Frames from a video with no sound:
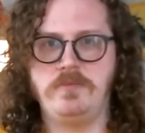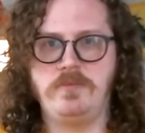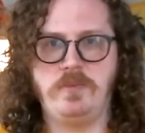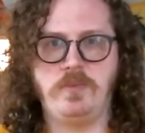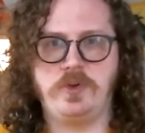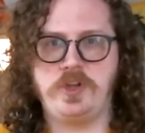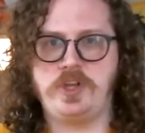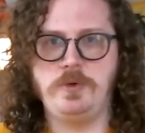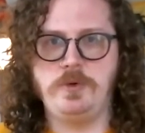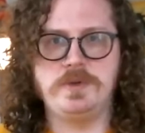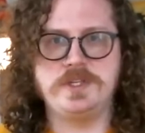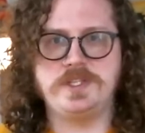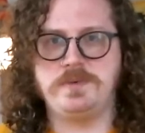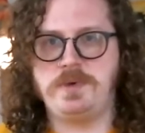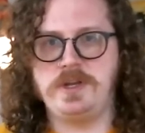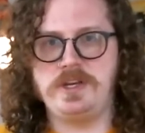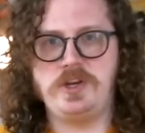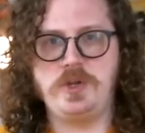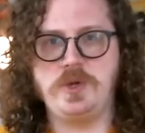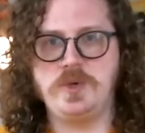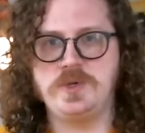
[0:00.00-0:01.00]
humans have
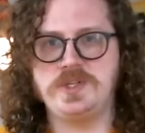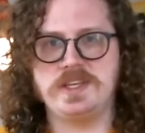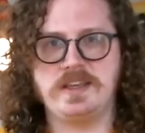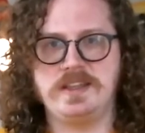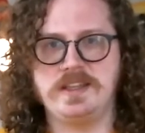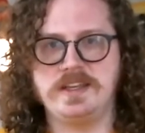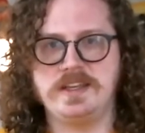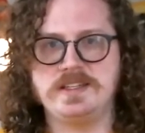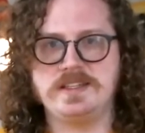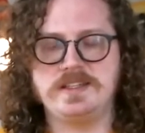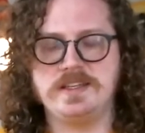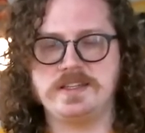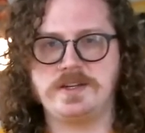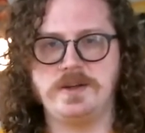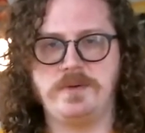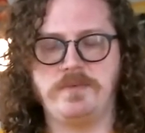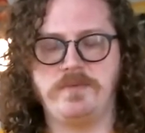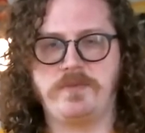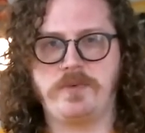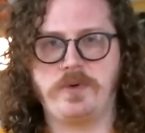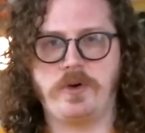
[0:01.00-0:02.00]
been using this
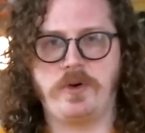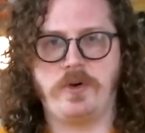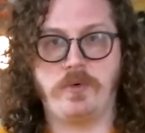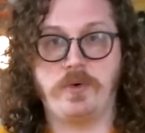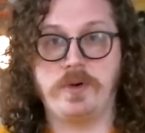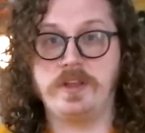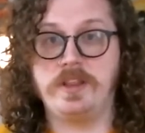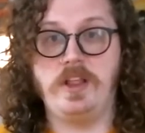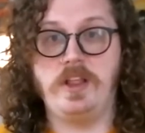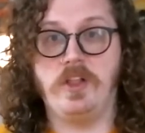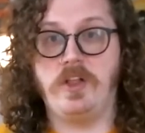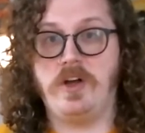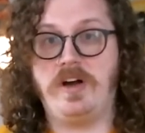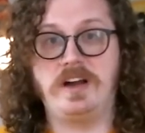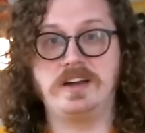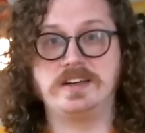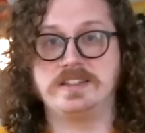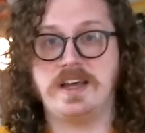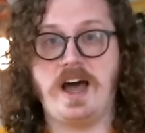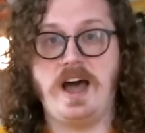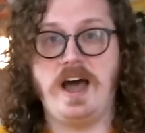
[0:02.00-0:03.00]
system for a really
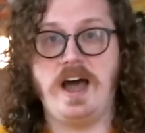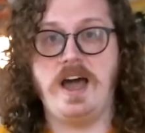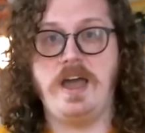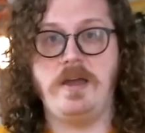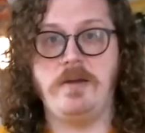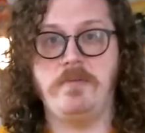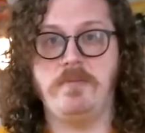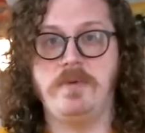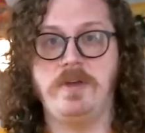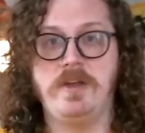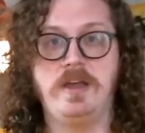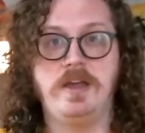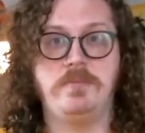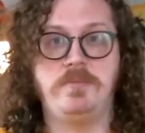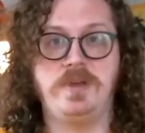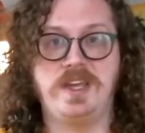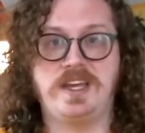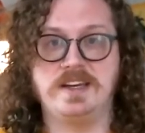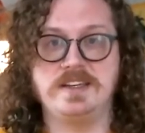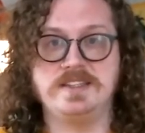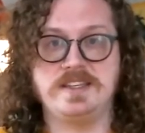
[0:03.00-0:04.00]
long time
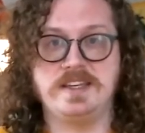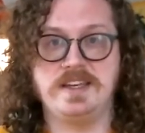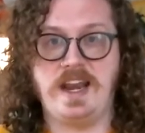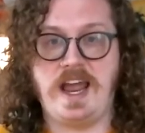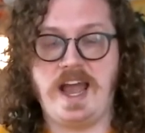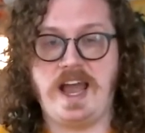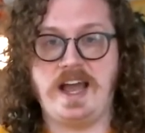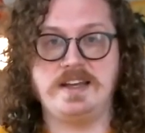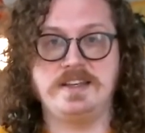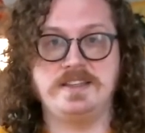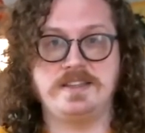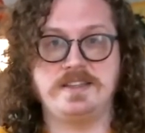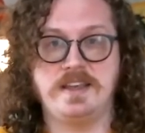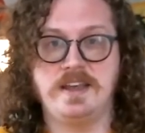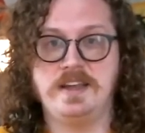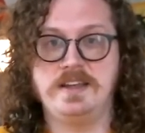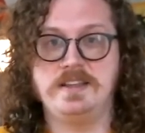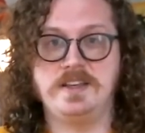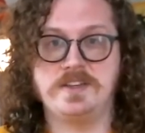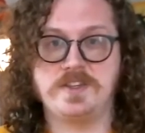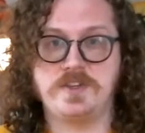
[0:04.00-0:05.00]
because it has
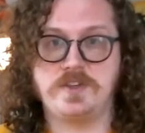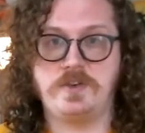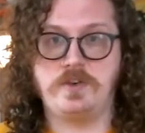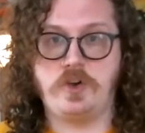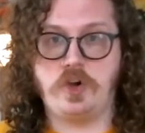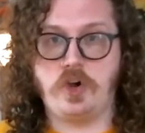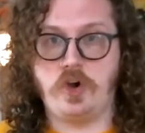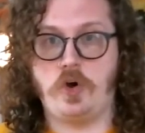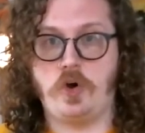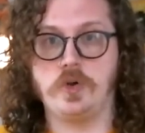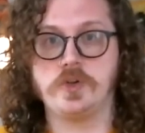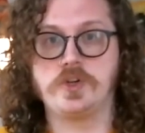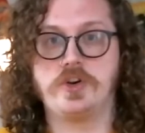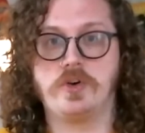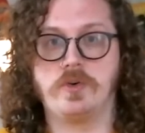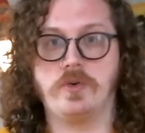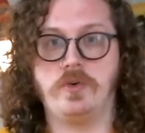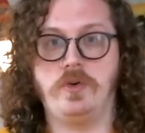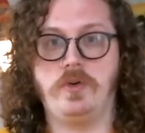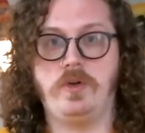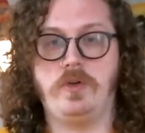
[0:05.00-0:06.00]
this
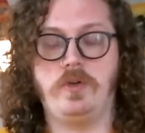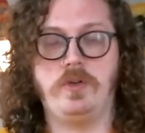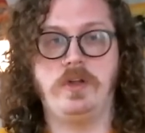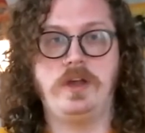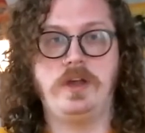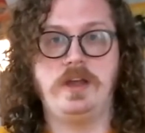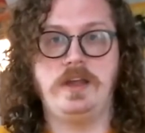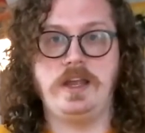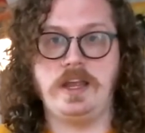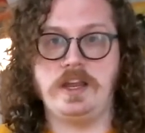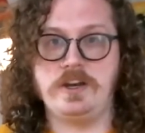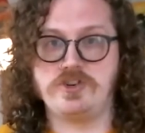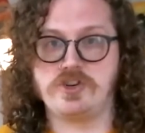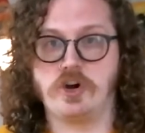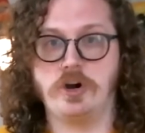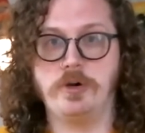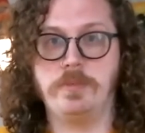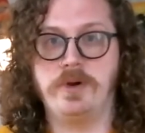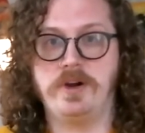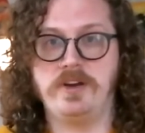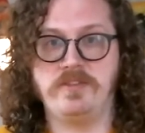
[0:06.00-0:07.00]
cultural
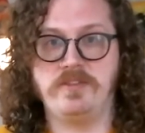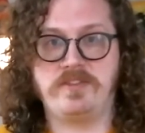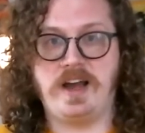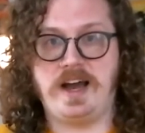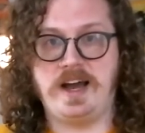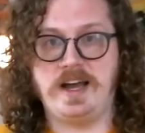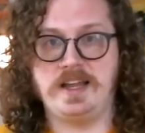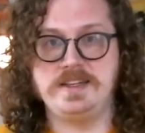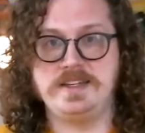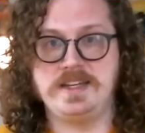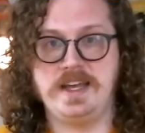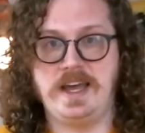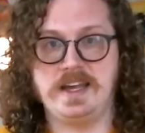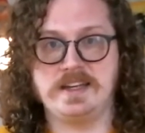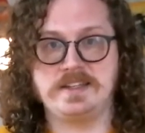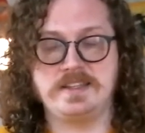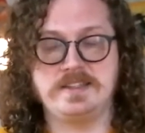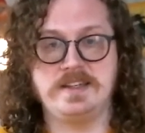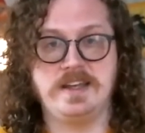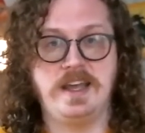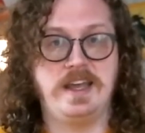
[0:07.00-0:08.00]
interpretive
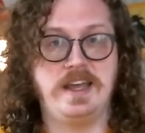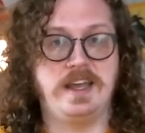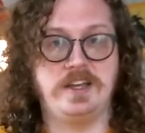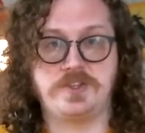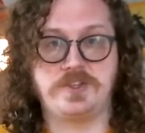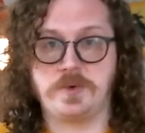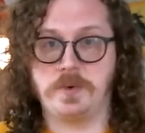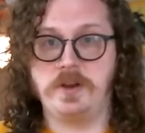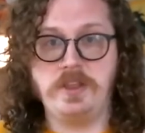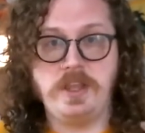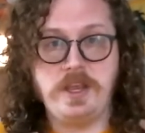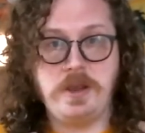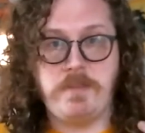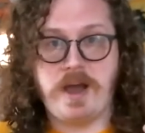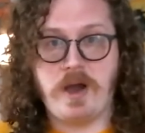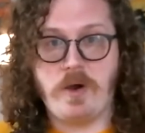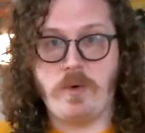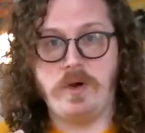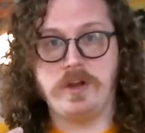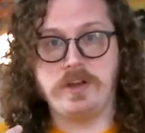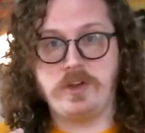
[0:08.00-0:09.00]
context. It's really
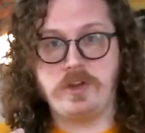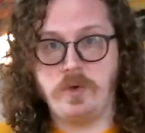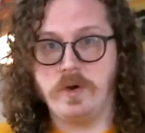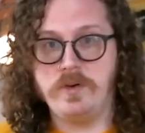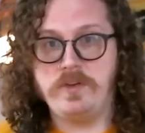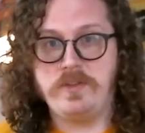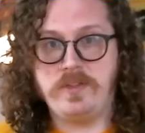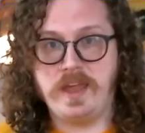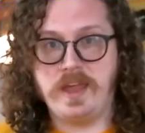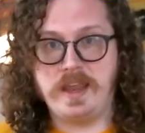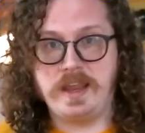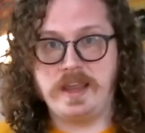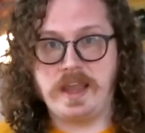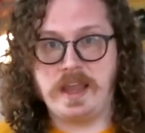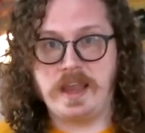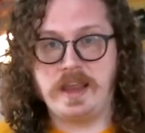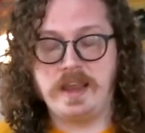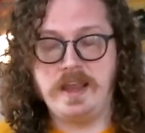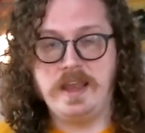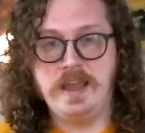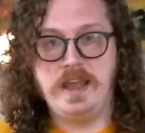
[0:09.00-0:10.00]
about what you're
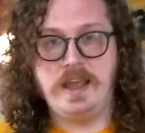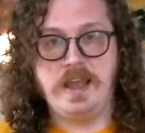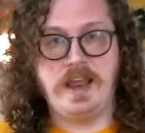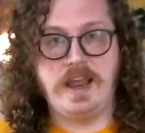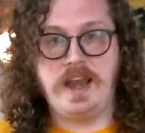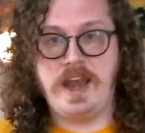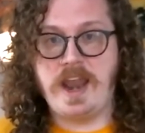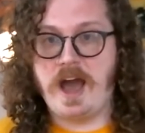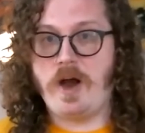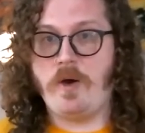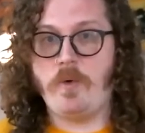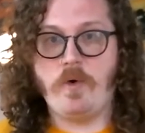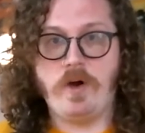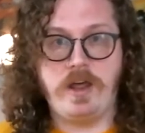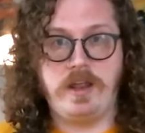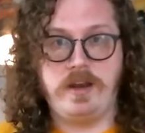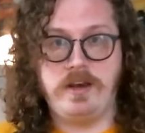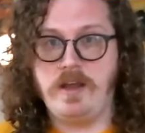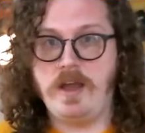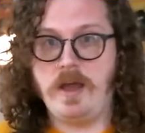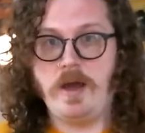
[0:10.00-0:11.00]
thinking and not
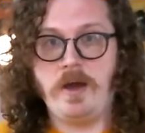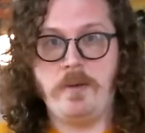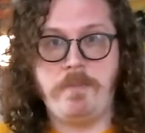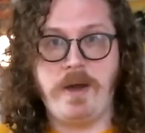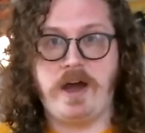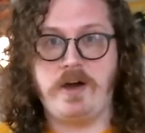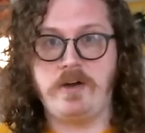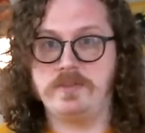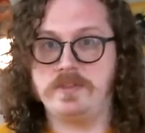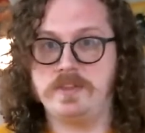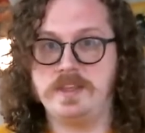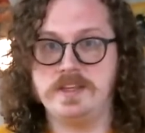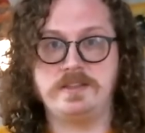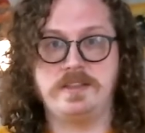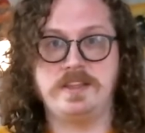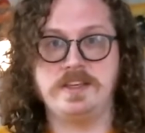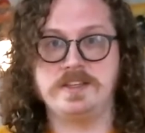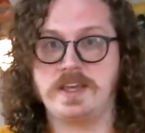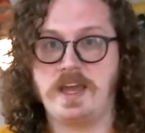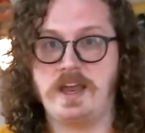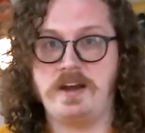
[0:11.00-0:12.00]
about
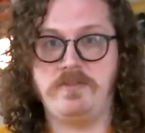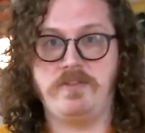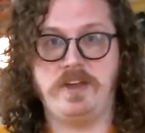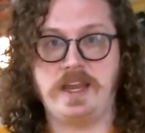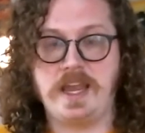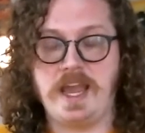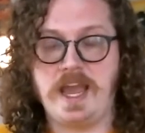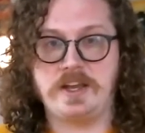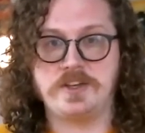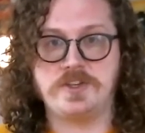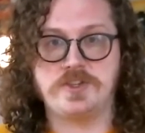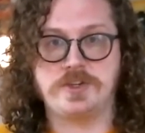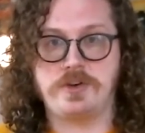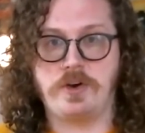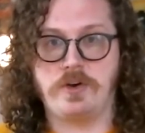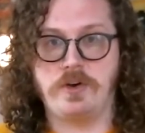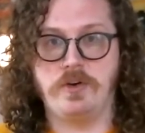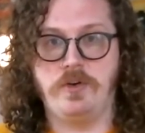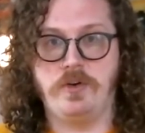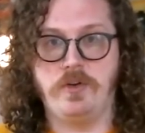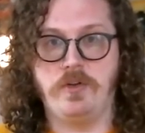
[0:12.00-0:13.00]
this kind of like
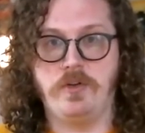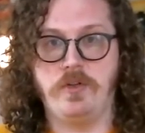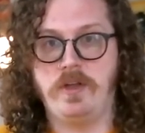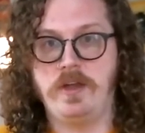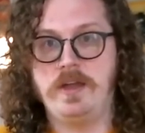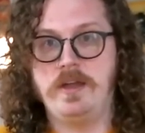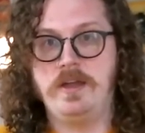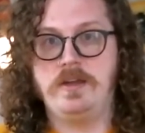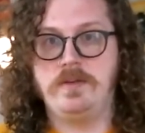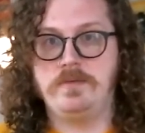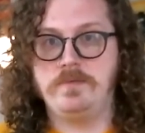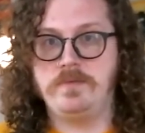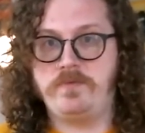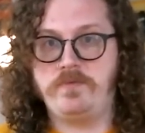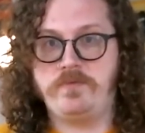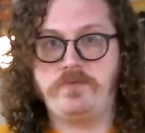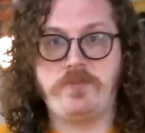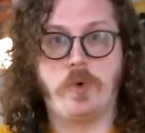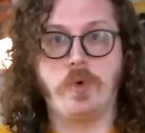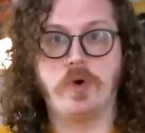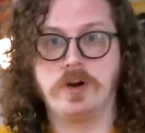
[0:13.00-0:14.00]
external
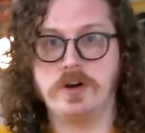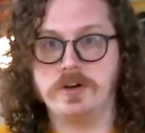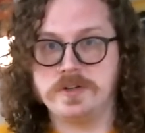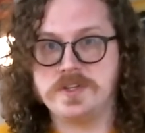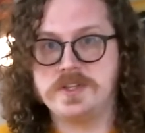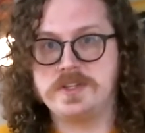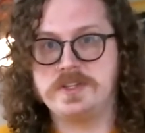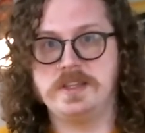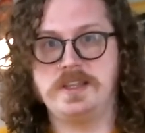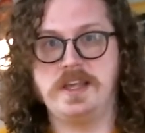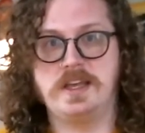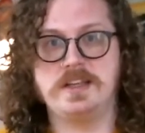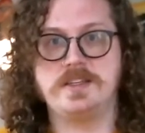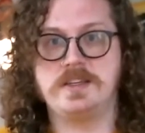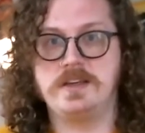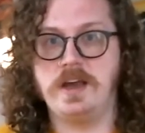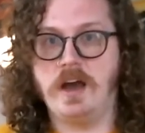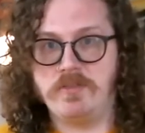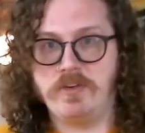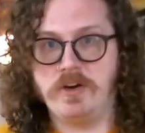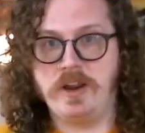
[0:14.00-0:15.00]
force that's
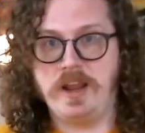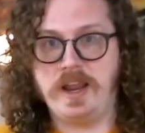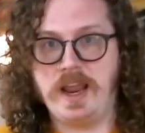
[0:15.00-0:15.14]
governing